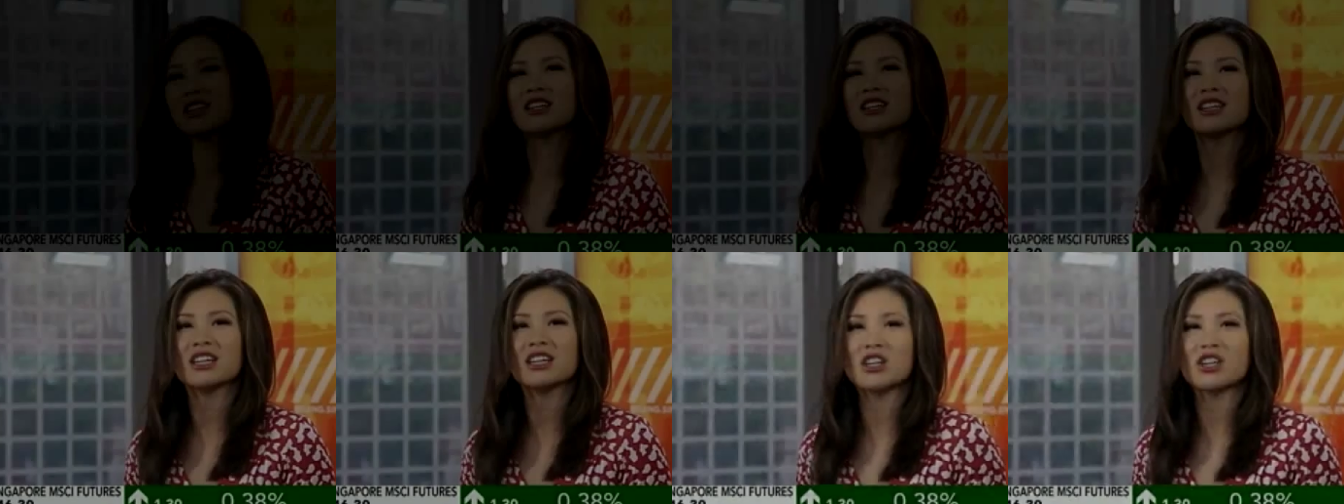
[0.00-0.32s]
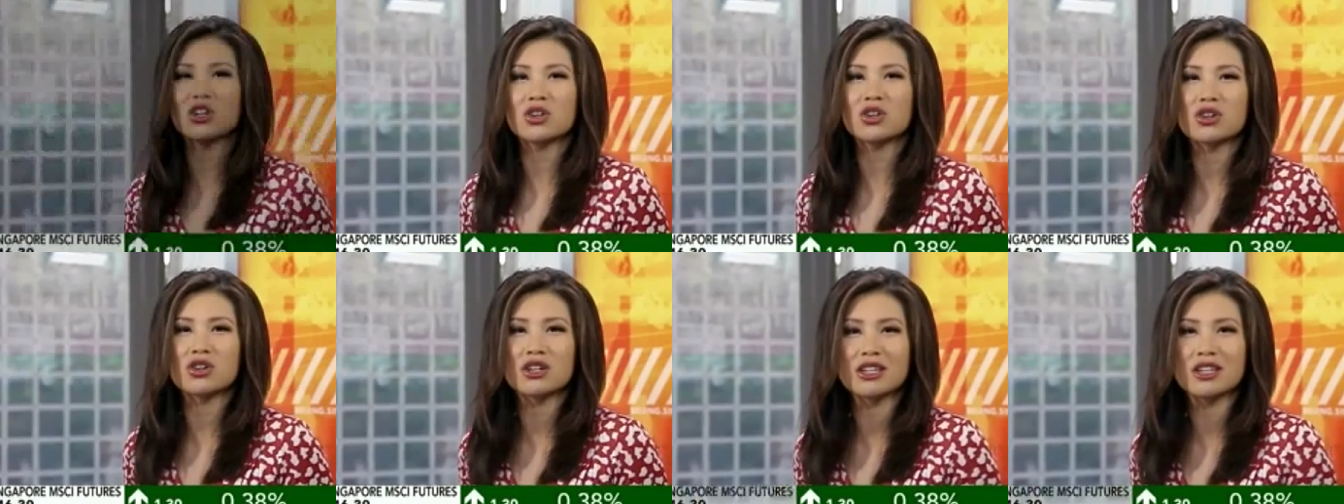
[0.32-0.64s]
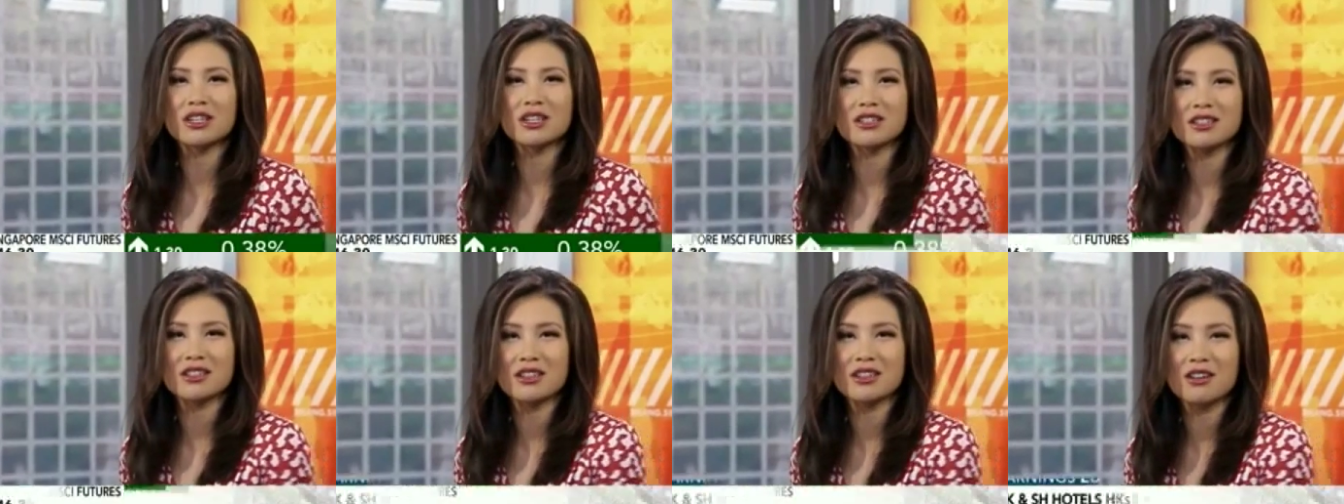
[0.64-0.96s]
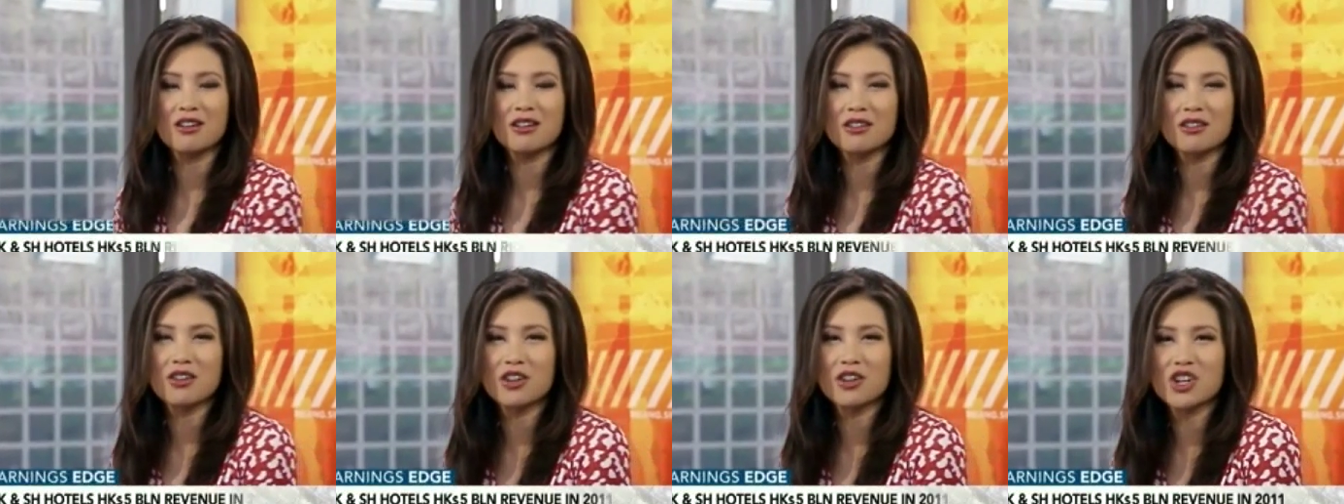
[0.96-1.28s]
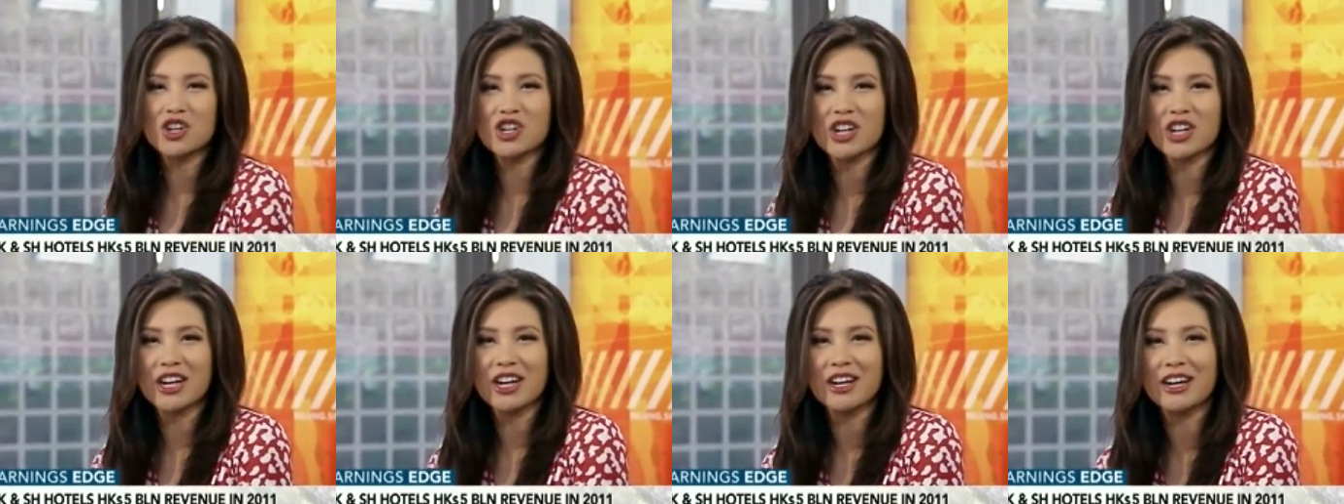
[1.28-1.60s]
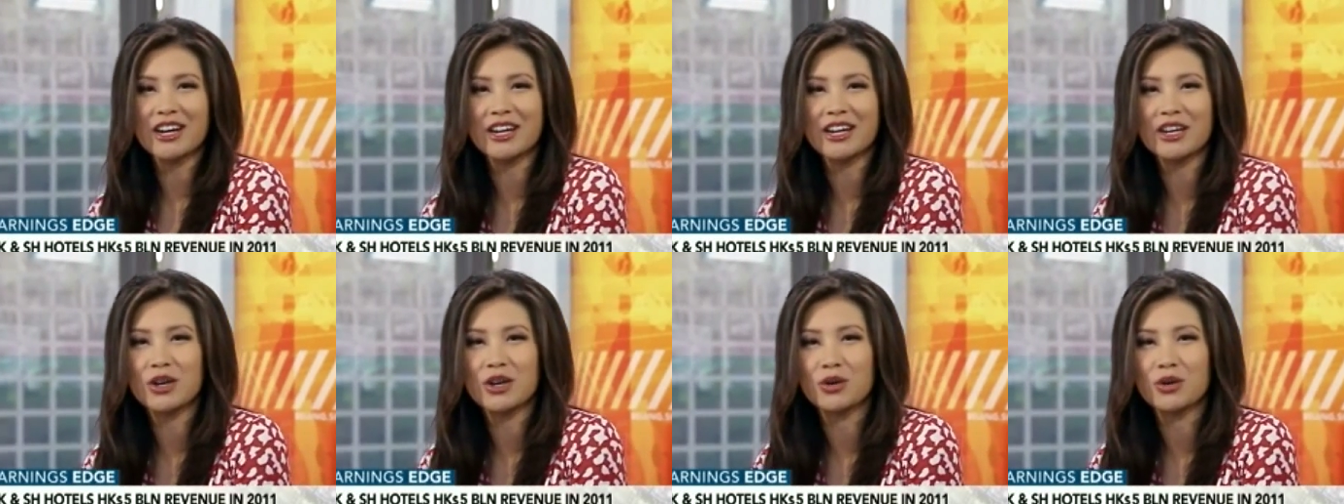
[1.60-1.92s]
Take a look at earnings in Hong Kong's
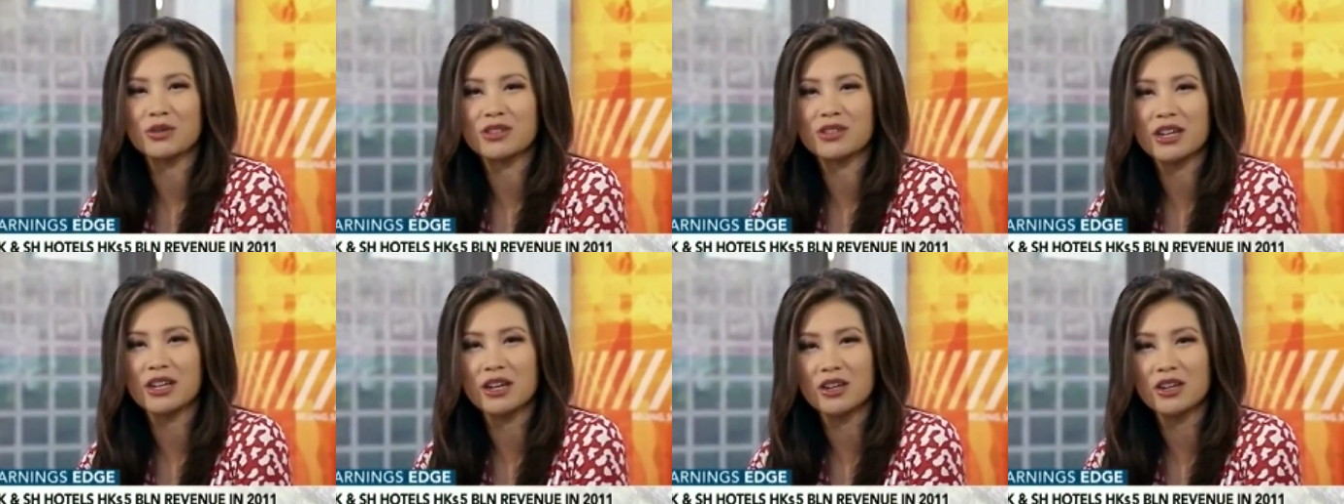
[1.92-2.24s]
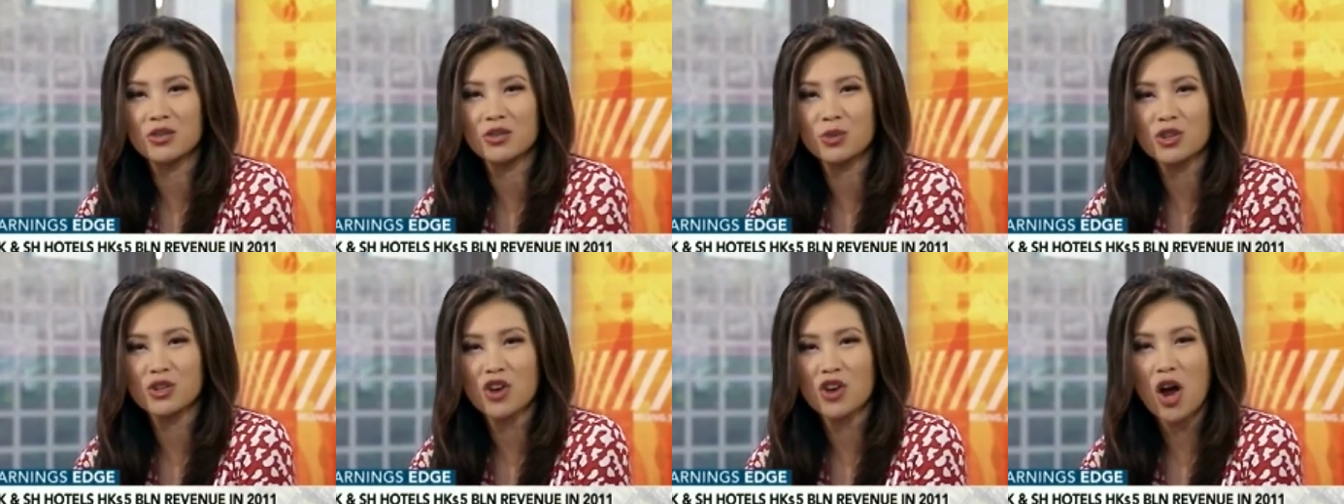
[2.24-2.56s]
Shanghai Hotels,